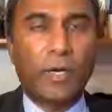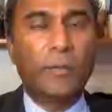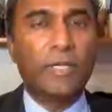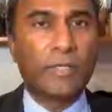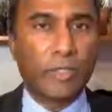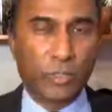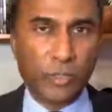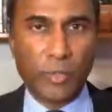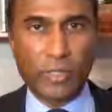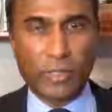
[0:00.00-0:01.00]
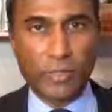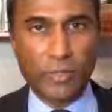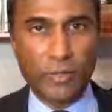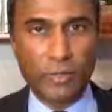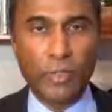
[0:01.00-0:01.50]
the pharma industry wants to
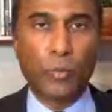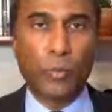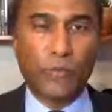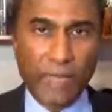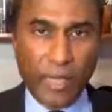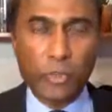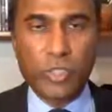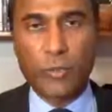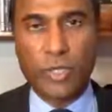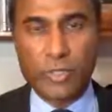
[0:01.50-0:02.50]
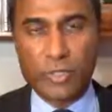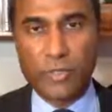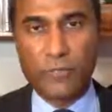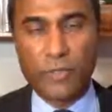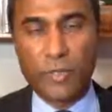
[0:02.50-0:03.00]
do, what Fauci wants
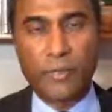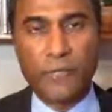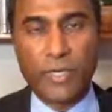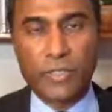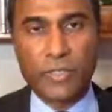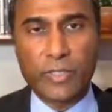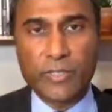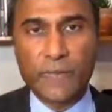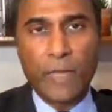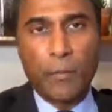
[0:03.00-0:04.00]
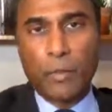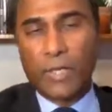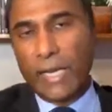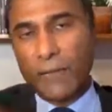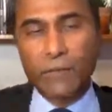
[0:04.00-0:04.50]
to do, Pharma Fauci, is
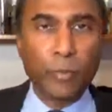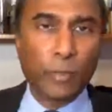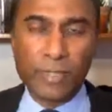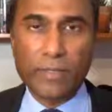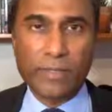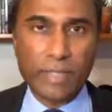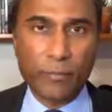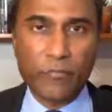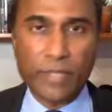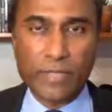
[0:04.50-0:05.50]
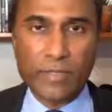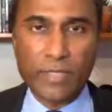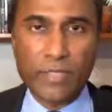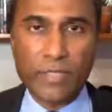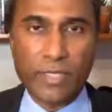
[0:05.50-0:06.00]
put everyone on the same
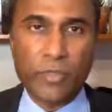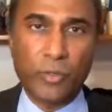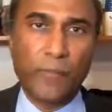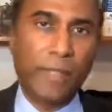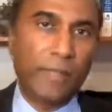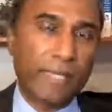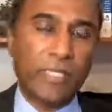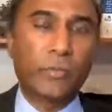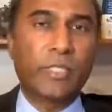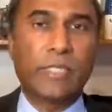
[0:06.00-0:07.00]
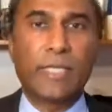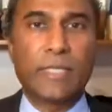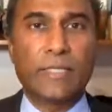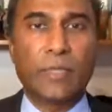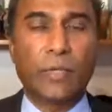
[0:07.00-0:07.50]
vaccine schedule. That's what
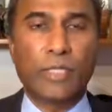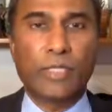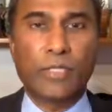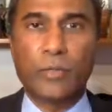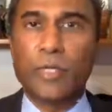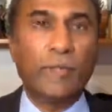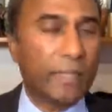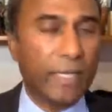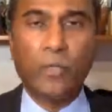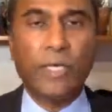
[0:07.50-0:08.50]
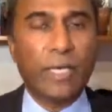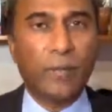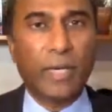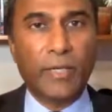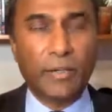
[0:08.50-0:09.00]
CDC wants to do. They don't
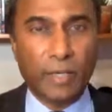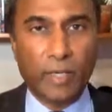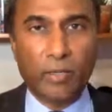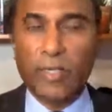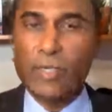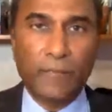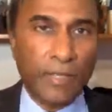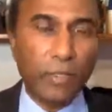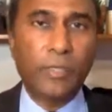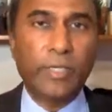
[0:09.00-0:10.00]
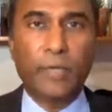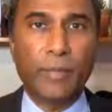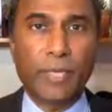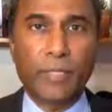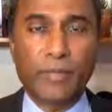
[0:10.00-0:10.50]
care about your health. They don't
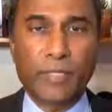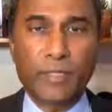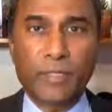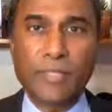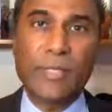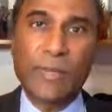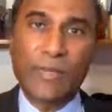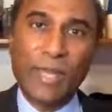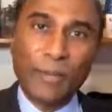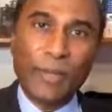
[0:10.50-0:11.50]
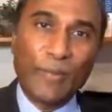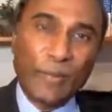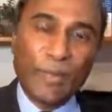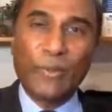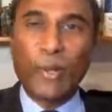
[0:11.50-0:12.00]
care about your resilience. They want
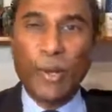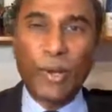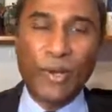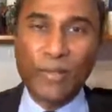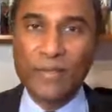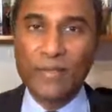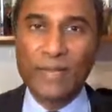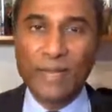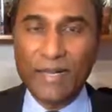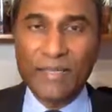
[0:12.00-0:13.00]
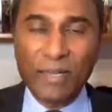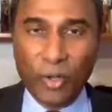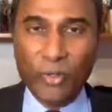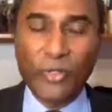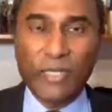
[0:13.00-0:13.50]
to put you all
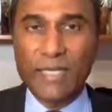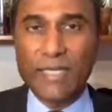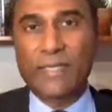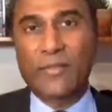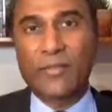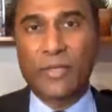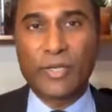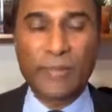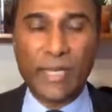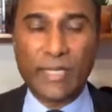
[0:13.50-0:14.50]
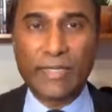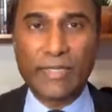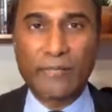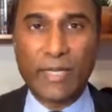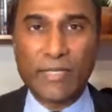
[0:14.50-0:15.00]
your kids on the 30
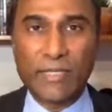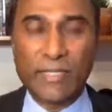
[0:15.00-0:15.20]
mandated